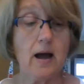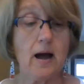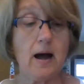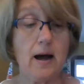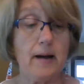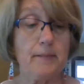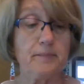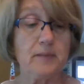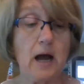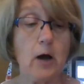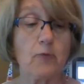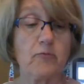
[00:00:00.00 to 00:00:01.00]

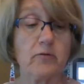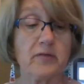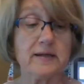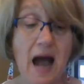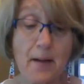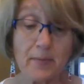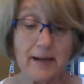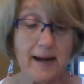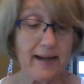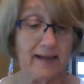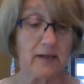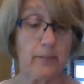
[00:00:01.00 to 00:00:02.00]
Now for the
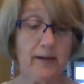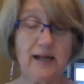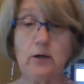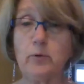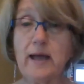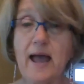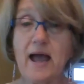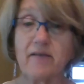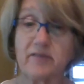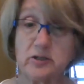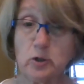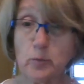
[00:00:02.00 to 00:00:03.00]
nominating committee, we have
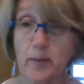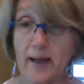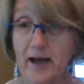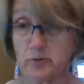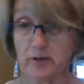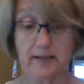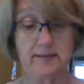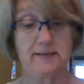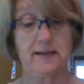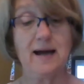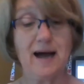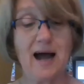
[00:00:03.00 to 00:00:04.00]
the 2 Patricks.
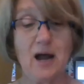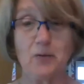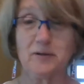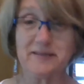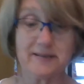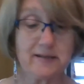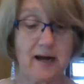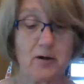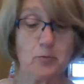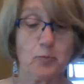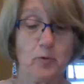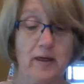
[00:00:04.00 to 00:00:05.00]
I will start
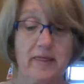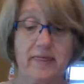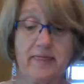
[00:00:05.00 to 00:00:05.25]
with